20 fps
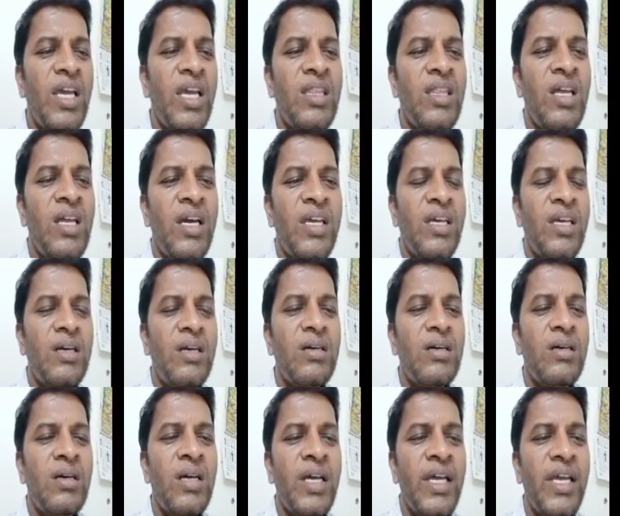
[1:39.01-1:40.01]
in the year
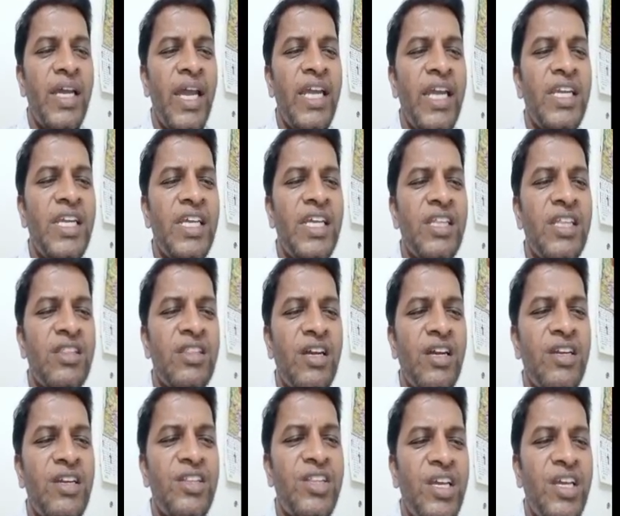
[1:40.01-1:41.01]

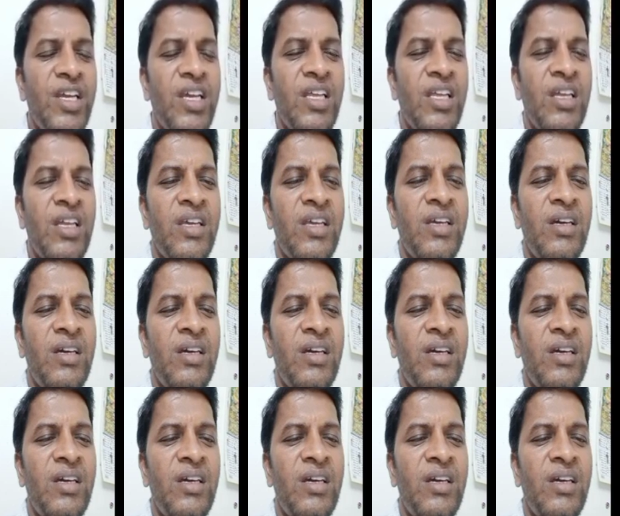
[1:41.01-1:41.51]
1833 in the